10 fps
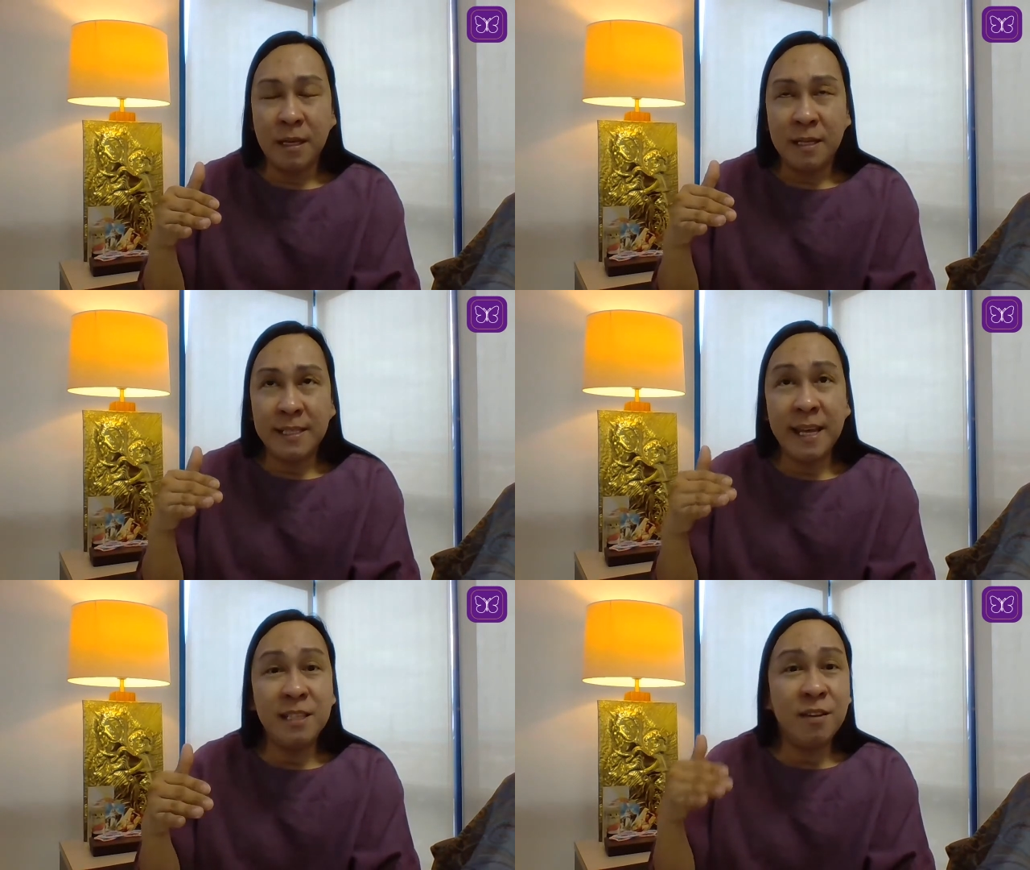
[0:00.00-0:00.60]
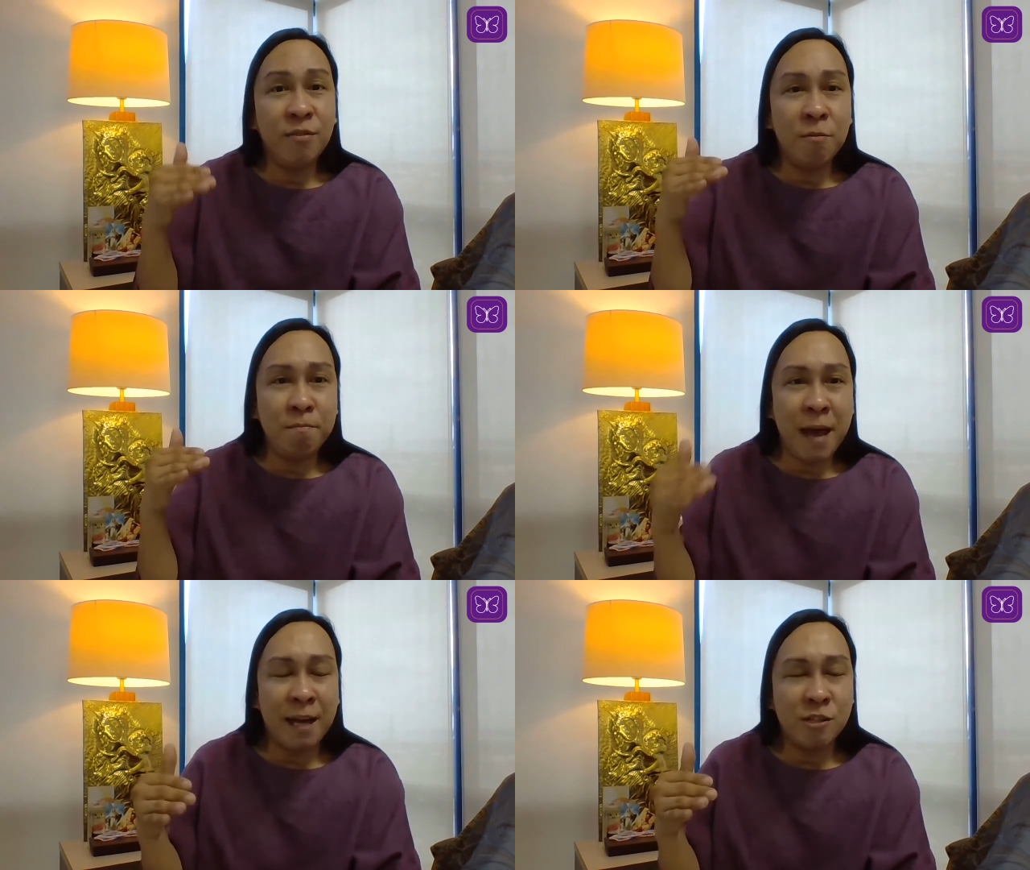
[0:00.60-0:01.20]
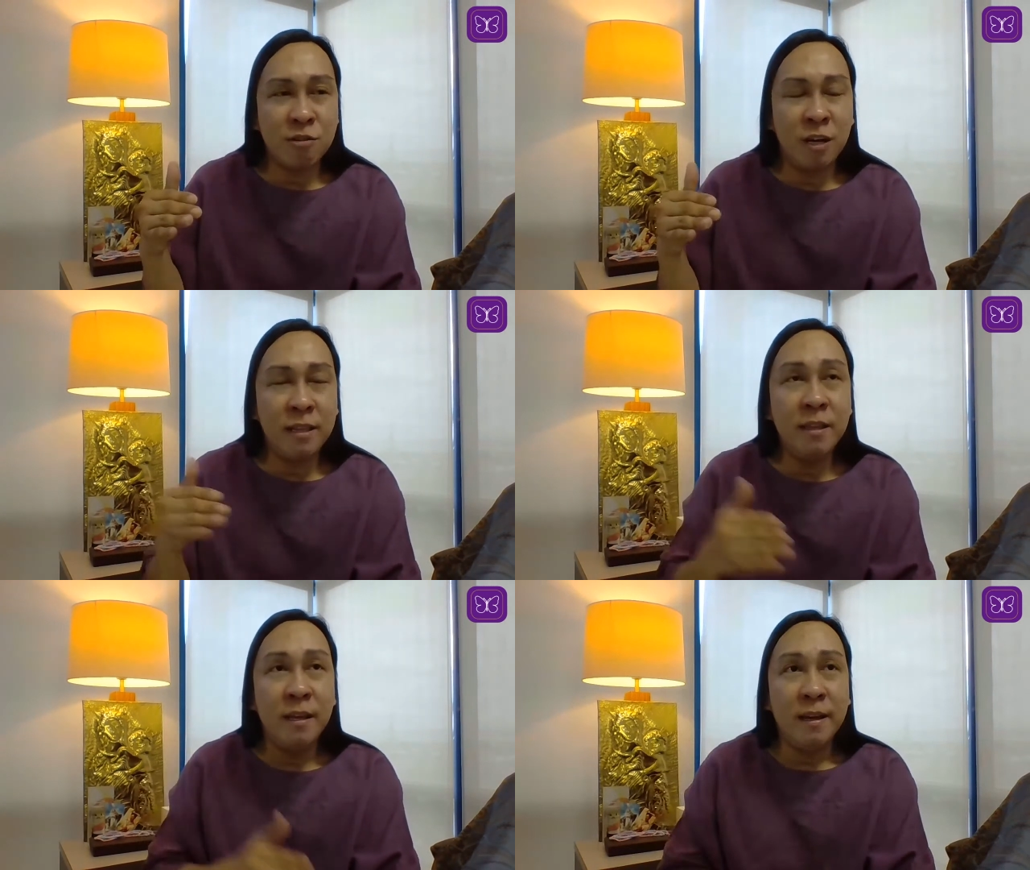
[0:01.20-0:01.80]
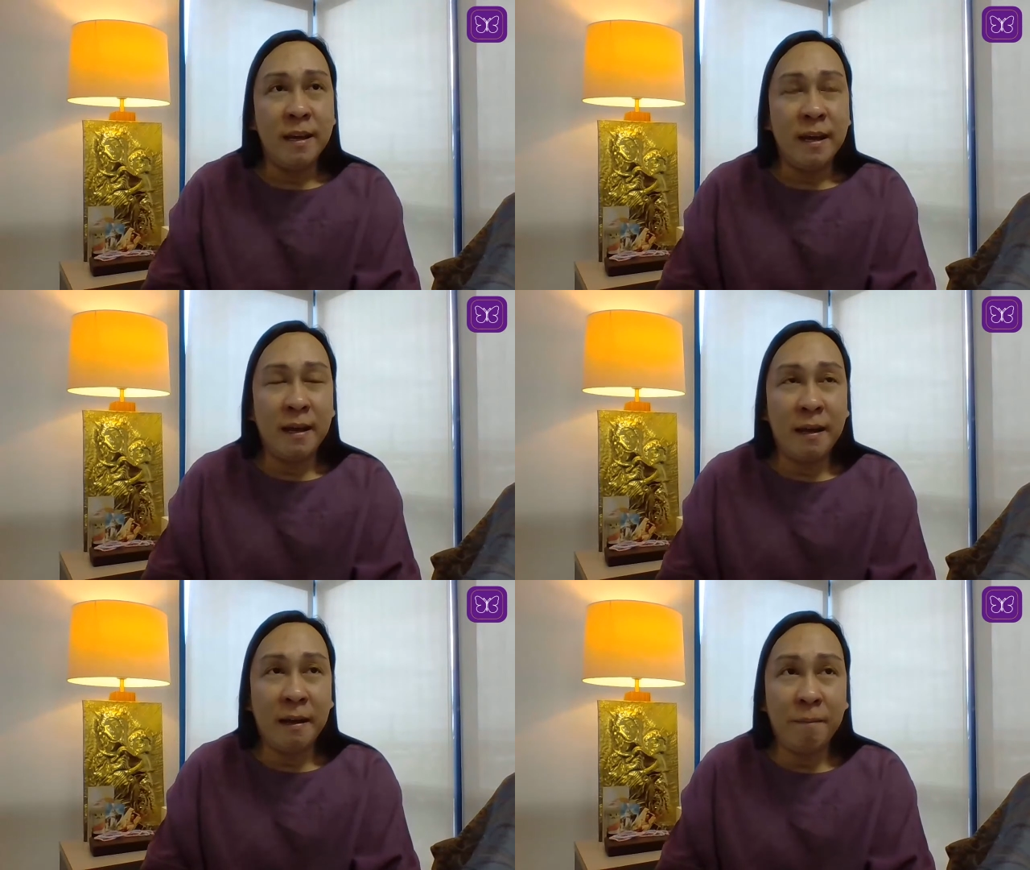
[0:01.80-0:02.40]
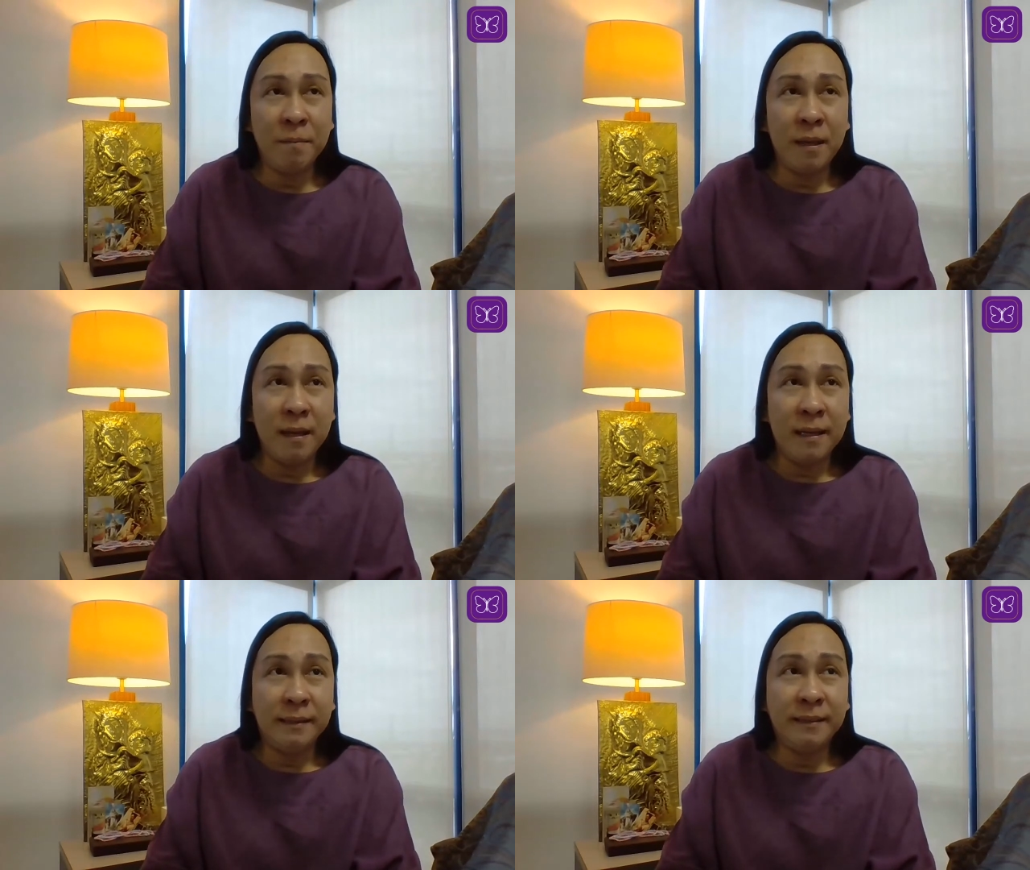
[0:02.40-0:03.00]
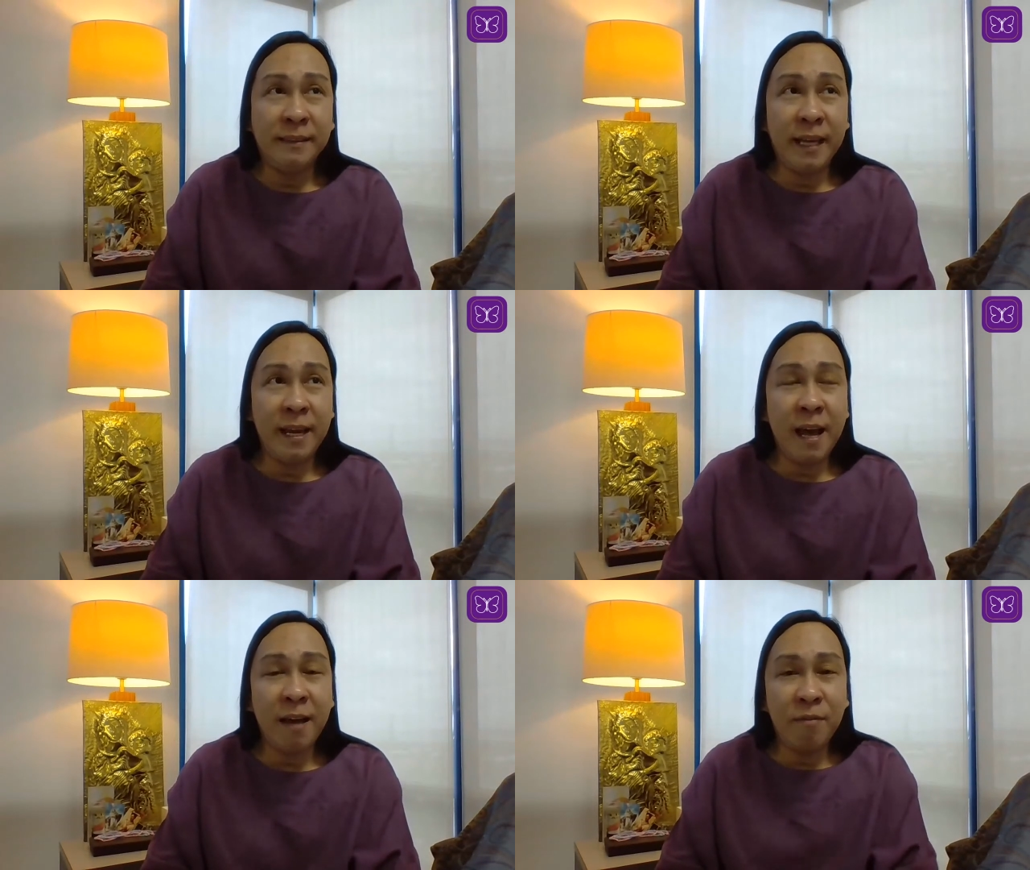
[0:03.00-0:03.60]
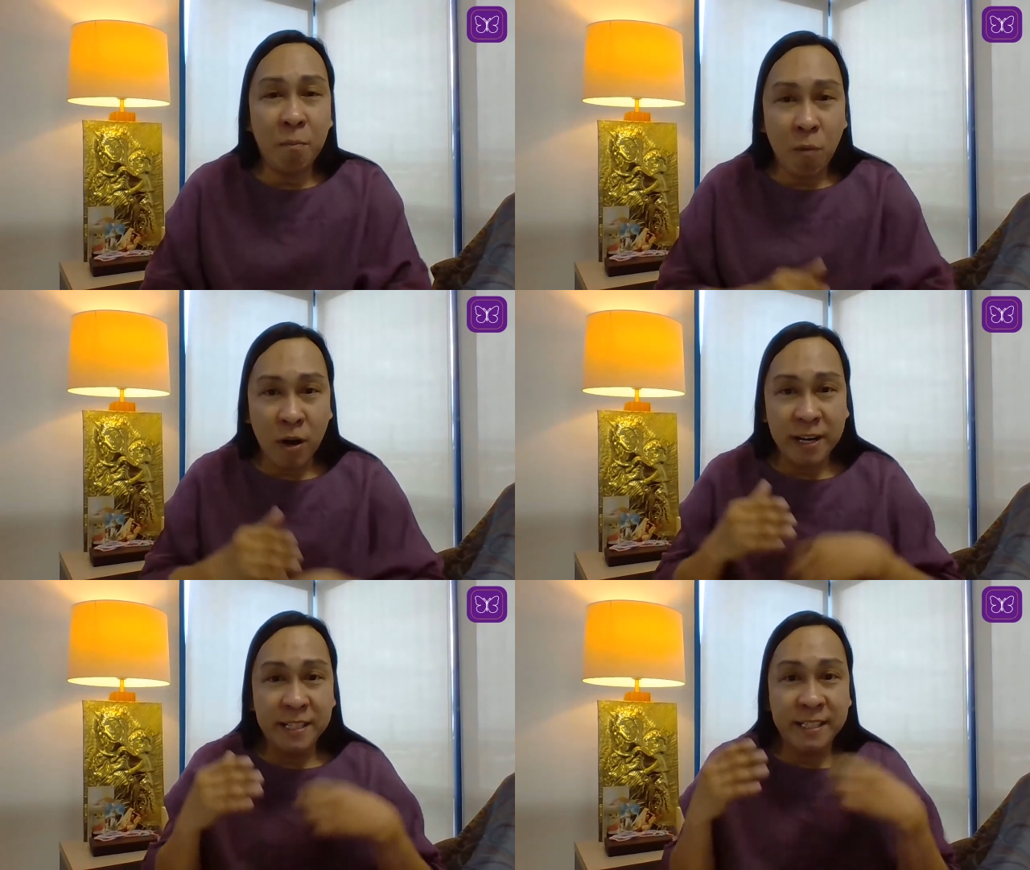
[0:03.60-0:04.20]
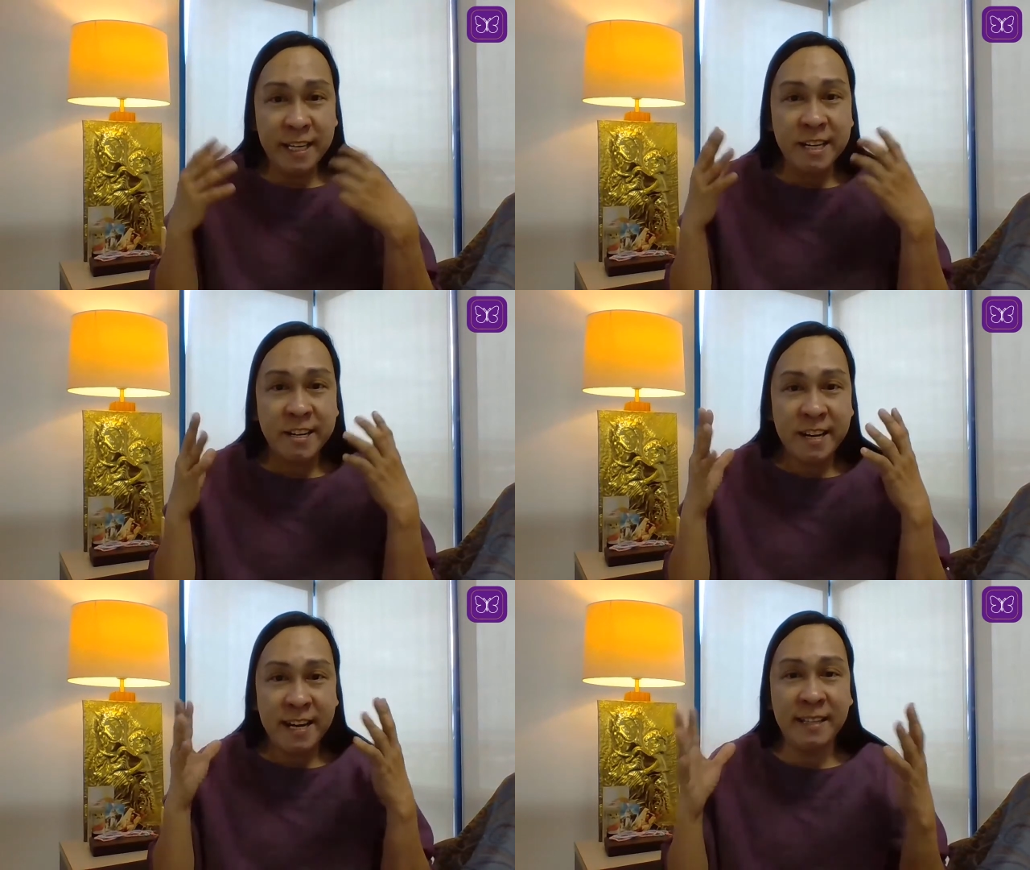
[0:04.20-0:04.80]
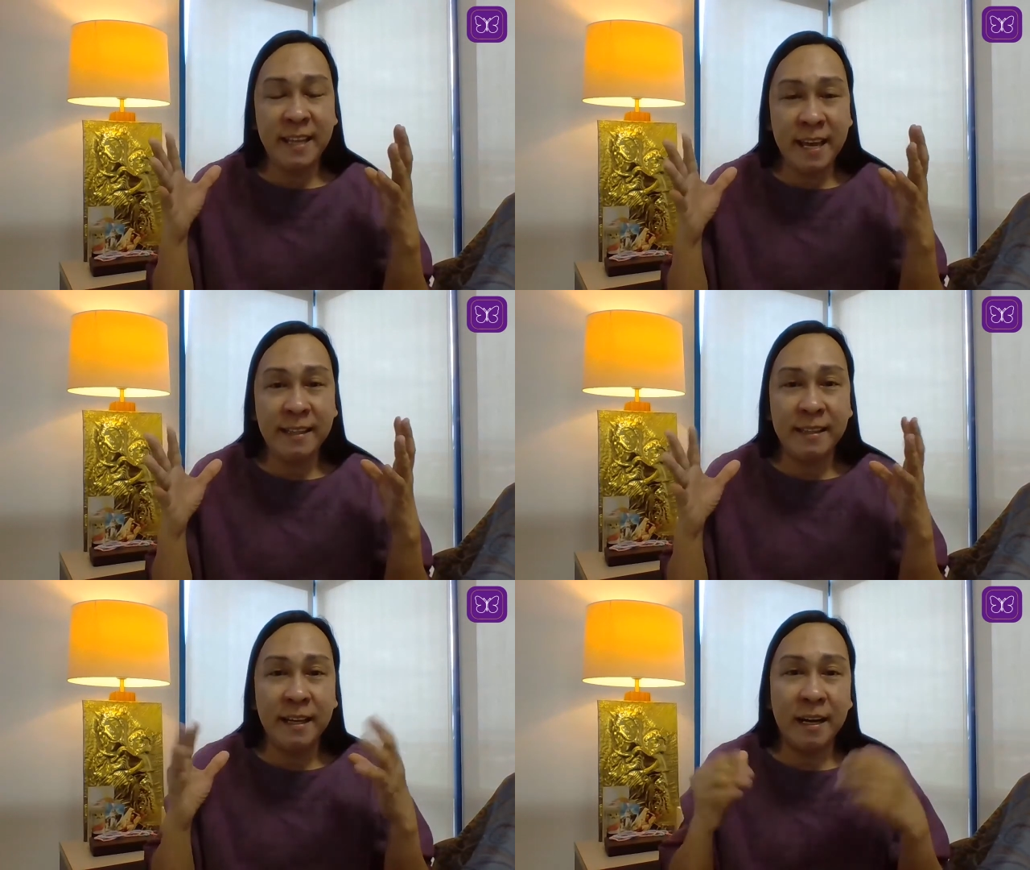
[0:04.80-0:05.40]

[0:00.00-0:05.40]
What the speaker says: sense of compassion, they have a more integrated